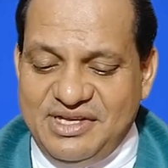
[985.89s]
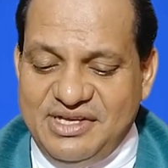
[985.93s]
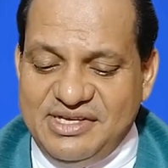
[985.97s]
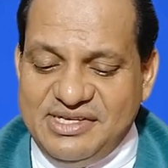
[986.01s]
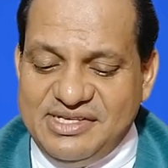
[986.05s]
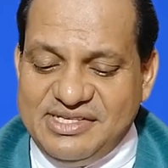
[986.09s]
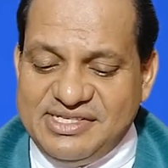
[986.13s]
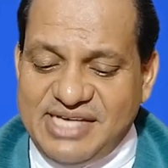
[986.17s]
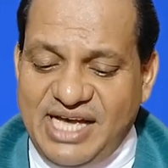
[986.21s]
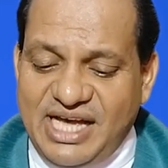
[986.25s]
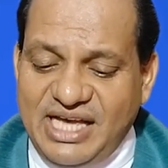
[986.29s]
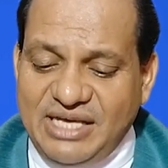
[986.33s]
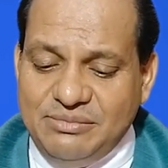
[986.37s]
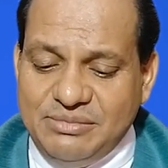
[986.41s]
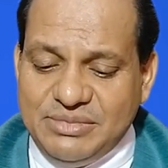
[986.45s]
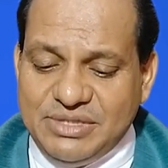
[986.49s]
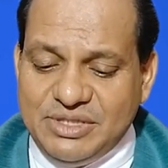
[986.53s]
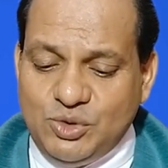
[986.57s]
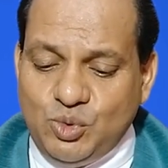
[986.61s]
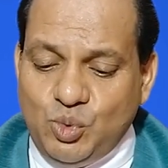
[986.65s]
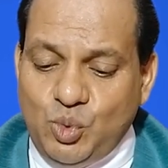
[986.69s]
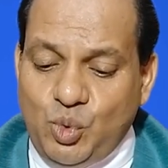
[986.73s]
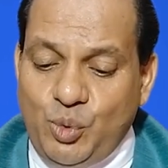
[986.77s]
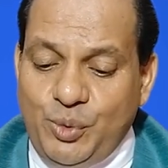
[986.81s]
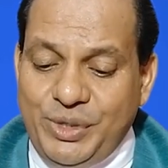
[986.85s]

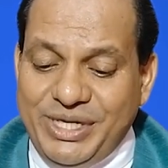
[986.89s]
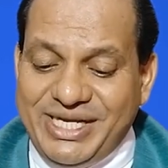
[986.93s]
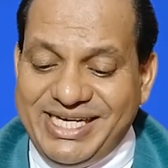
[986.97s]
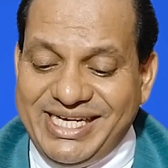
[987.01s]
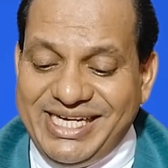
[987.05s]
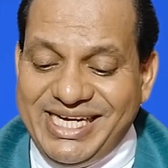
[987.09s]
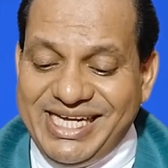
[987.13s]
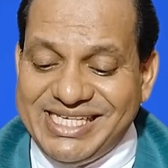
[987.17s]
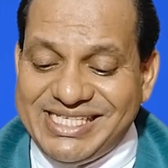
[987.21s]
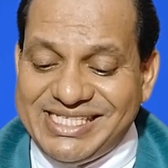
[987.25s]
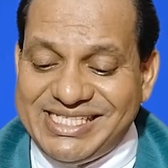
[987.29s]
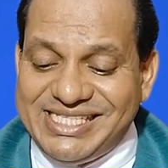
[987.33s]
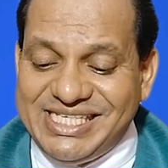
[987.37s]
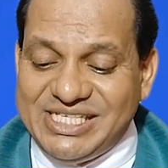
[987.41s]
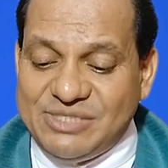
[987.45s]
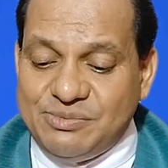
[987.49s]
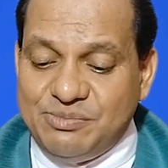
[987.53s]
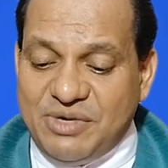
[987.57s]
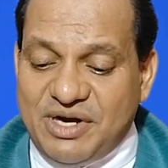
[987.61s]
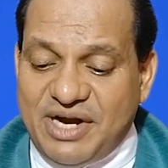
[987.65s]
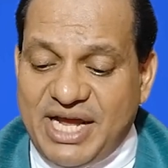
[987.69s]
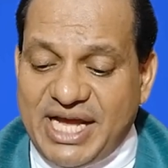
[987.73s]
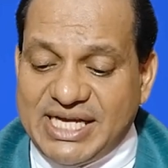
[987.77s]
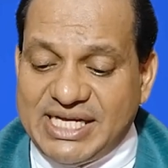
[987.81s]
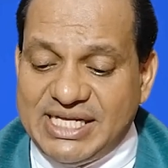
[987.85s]
Simon, who witnessed this
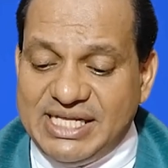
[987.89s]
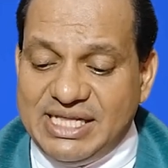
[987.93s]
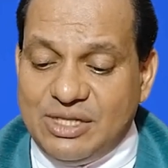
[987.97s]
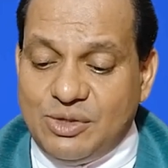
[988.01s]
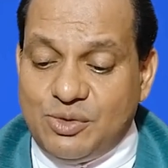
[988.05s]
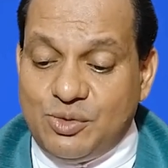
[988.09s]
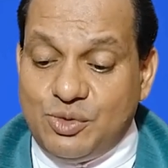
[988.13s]
miracle,